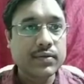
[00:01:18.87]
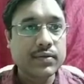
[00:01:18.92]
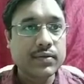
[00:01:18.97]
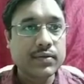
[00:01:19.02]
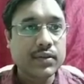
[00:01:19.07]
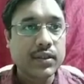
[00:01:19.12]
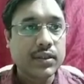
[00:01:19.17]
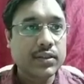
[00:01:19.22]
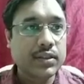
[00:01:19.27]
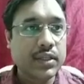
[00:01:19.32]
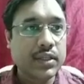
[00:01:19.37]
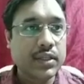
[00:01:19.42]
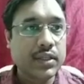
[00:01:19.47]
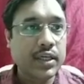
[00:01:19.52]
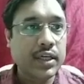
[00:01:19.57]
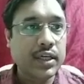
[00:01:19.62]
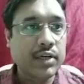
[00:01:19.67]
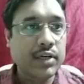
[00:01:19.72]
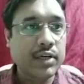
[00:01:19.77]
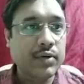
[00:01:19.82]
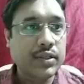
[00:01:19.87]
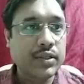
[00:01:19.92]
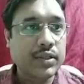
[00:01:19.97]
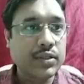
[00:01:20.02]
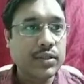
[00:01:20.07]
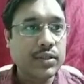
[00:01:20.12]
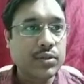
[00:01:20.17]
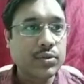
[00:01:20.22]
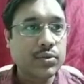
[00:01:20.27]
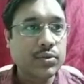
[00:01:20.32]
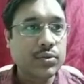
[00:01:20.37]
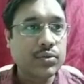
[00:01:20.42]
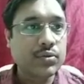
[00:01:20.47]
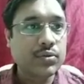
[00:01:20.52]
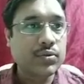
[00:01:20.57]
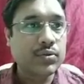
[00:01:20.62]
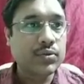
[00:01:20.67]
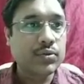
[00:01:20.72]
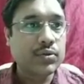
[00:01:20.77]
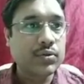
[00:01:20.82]
3 equals to
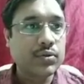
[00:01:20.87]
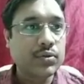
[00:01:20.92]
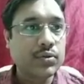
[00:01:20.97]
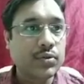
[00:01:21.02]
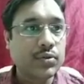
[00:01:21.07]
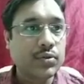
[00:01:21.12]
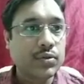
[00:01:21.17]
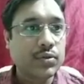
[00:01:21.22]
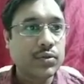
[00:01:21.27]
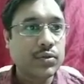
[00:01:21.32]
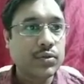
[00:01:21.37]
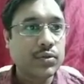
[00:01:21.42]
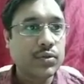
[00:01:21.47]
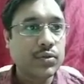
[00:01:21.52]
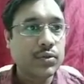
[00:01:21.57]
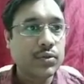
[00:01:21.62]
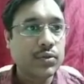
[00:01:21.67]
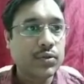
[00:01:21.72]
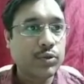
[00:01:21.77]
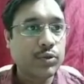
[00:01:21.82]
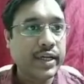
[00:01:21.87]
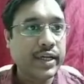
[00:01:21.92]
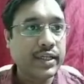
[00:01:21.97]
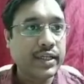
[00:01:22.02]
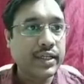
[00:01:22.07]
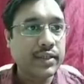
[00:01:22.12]
20.